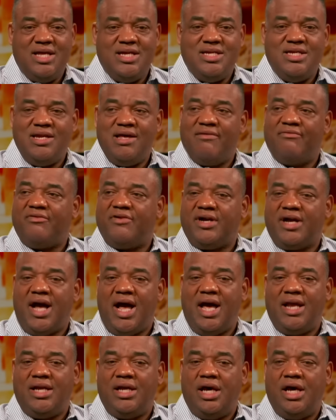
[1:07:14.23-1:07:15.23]
never
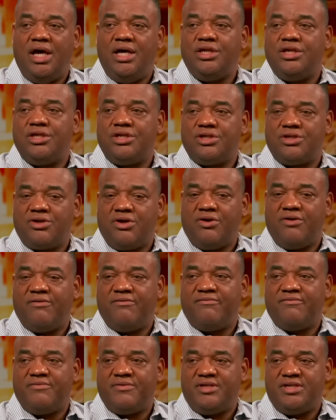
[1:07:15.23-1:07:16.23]
got
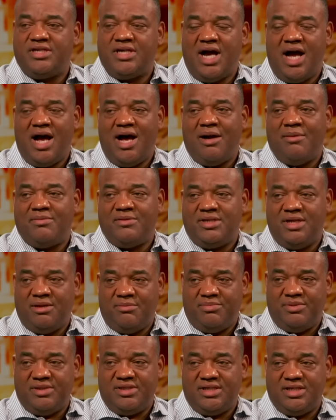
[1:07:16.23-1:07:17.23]
undeserved jobs
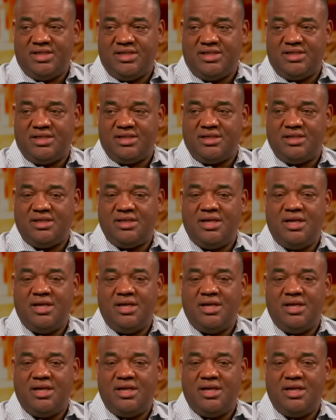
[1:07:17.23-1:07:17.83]
and positions.